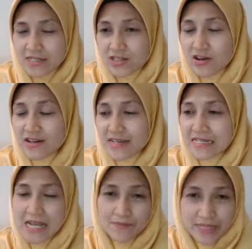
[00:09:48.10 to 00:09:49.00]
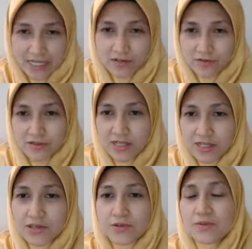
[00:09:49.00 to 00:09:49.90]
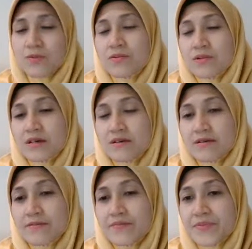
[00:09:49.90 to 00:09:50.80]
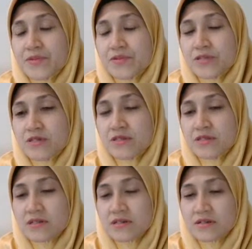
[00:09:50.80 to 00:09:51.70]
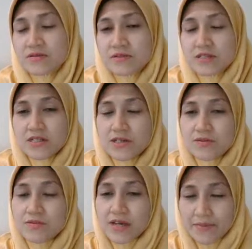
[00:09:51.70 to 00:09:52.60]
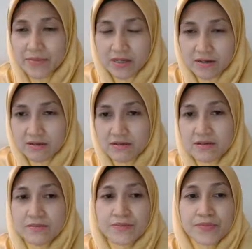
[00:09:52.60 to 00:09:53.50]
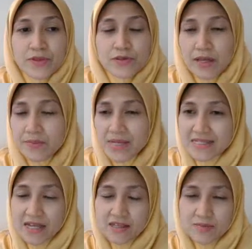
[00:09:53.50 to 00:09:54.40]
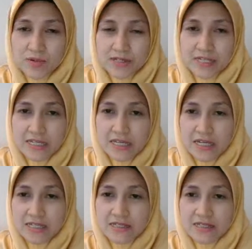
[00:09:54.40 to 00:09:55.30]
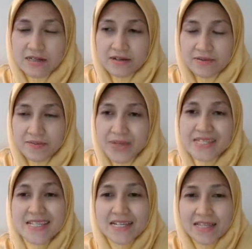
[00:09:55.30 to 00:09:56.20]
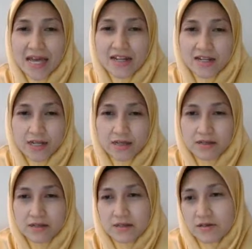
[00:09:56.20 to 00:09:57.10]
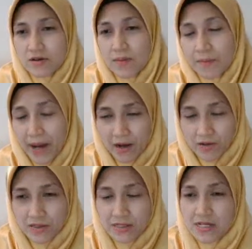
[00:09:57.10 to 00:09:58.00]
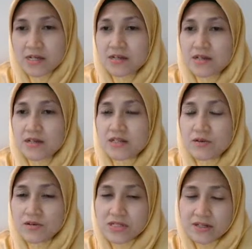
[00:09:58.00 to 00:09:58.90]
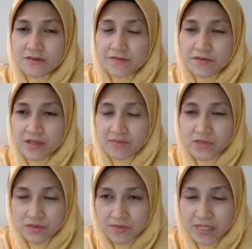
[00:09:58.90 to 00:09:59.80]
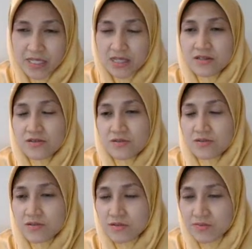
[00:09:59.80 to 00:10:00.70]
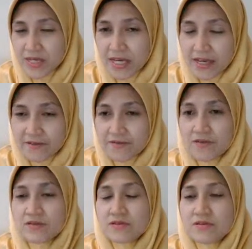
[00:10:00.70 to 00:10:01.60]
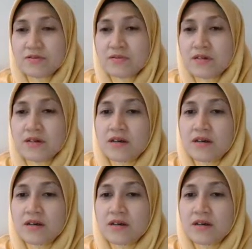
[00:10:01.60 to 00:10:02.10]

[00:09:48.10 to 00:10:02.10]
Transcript: not adapting to the new to the new chemical. So that means that the body is missing that compound, in order for them to behave or to